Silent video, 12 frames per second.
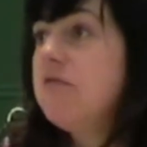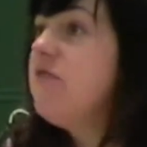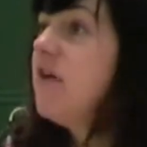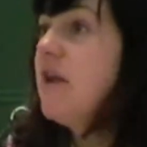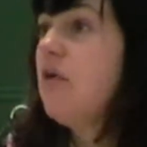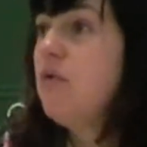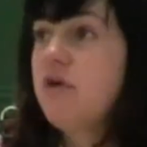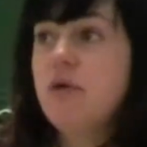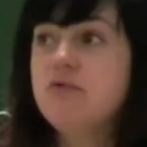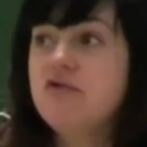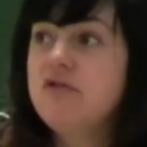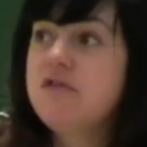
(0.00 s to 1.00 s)
and find out all the
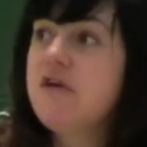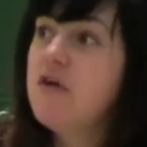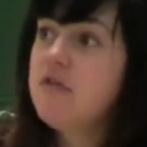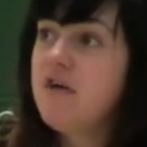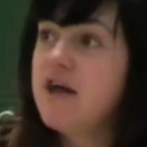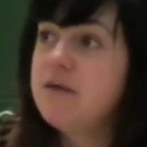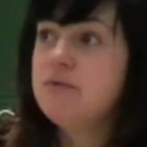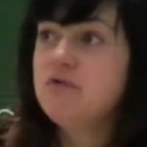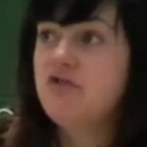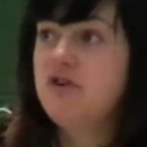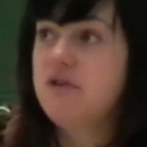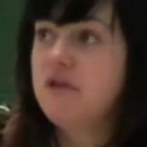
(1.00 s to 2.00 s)
options that are available
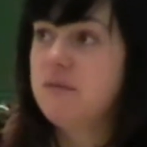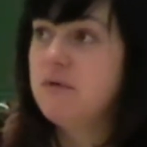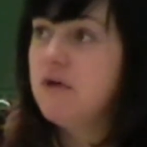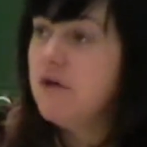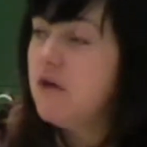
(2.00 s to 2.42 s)
to them.